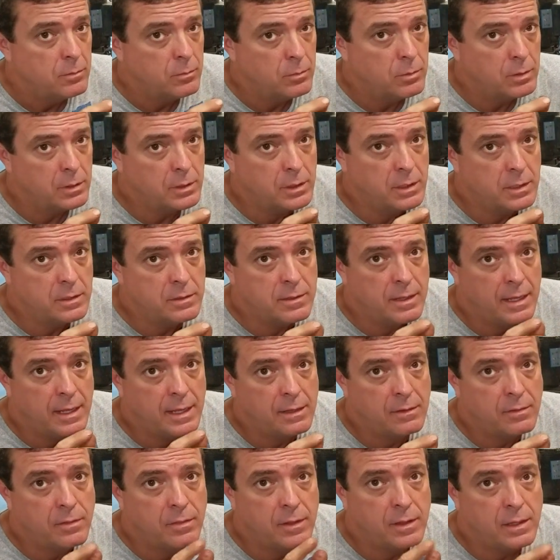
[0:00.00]
We're going to
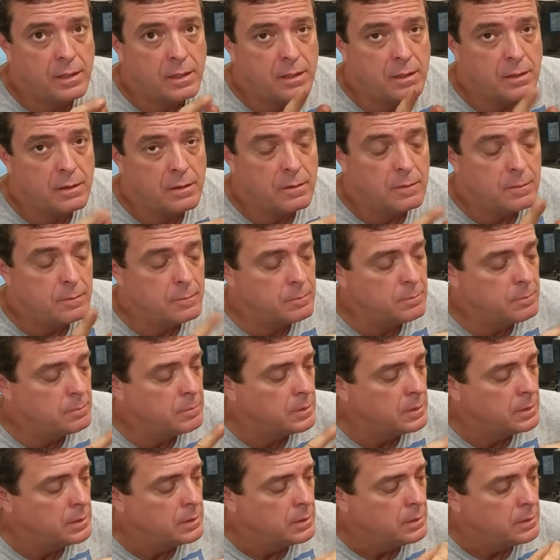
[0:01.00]
take the
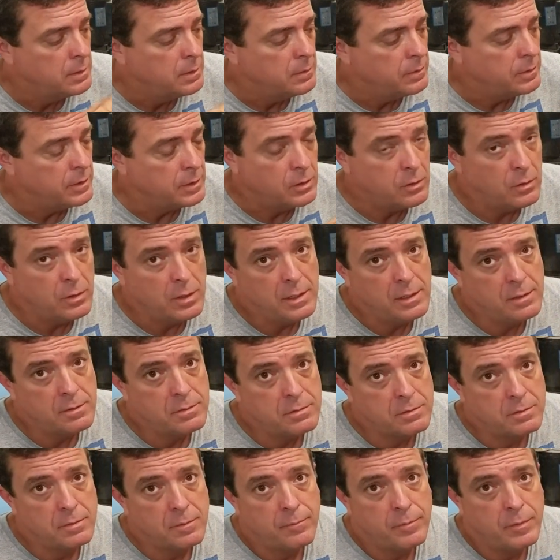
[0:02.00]

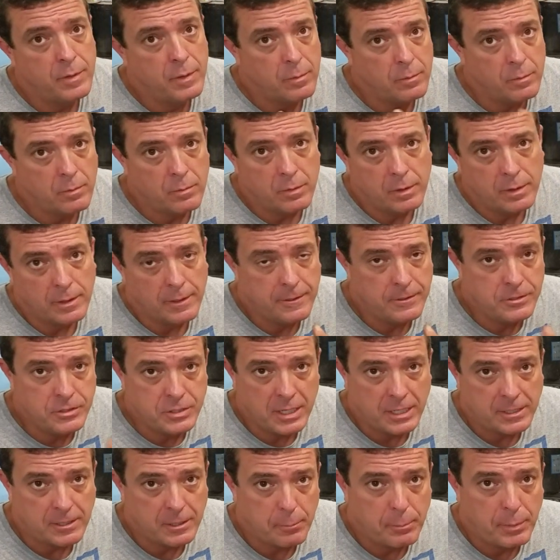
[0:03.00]
grease. We're gonna
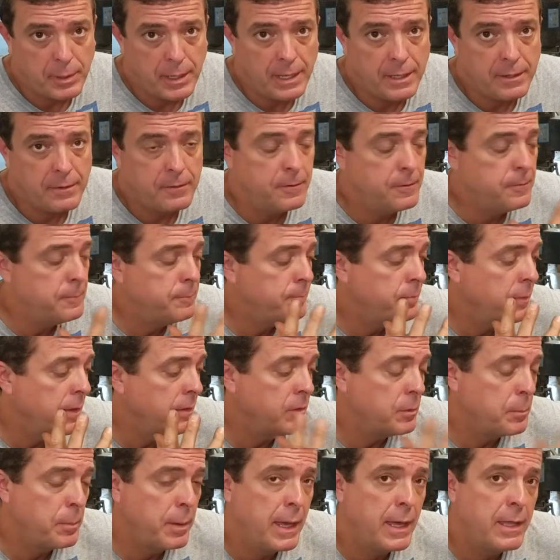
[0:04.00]
check the pattern. If
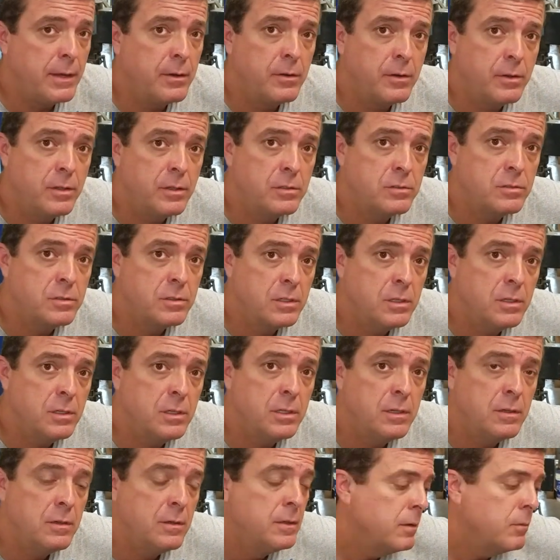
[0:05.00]
the pattern looks
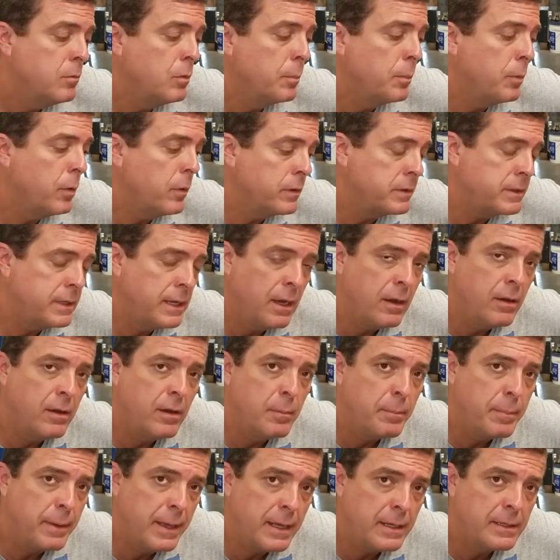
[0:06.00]
good, we'll pull the
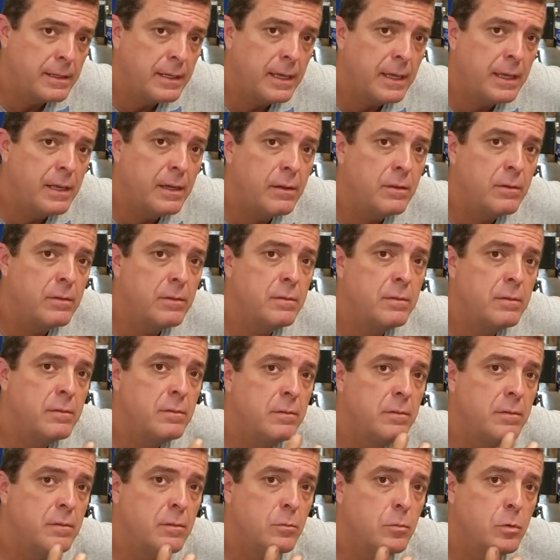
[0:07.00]
carrier back out.
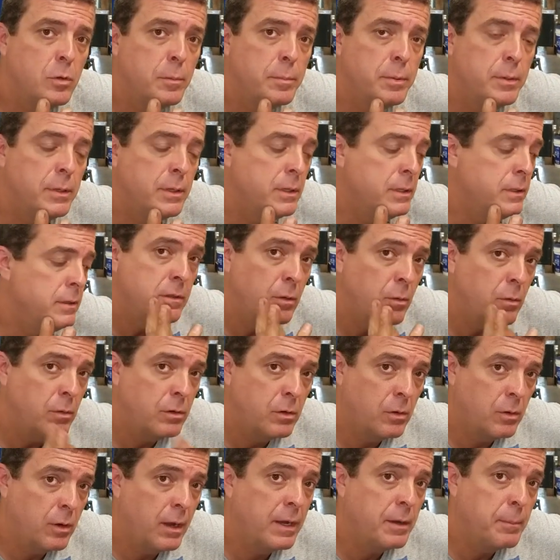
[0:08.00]
We'll put the
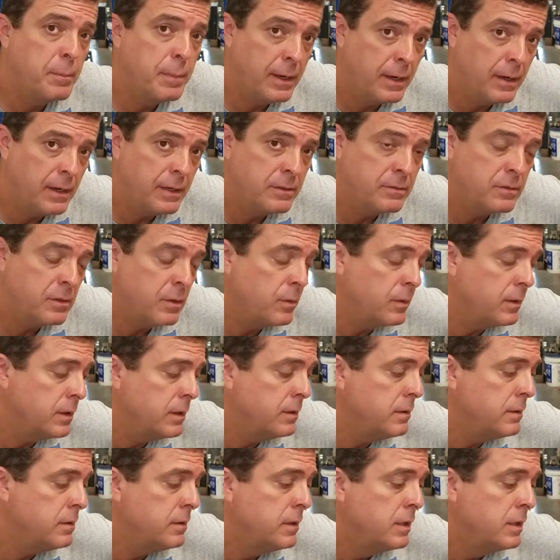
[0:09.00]
correct bearings on it.